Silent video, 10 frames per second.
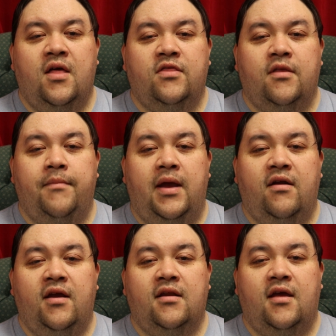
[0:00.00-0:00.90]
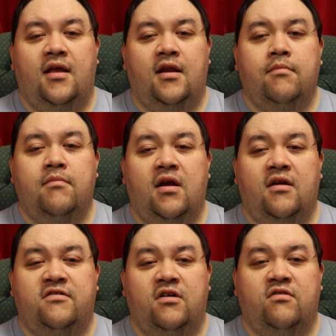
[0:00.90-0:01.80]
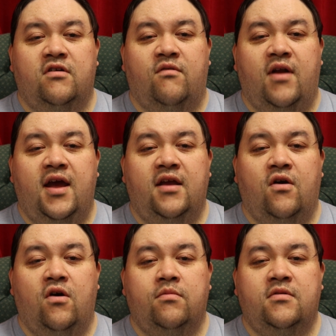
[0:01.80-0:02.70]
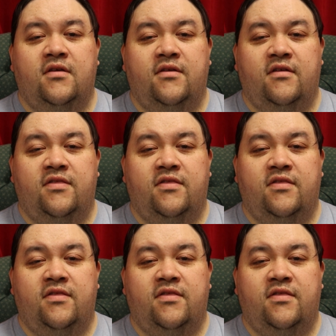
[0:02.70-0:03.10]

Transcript: The married and unmarried children ride home to their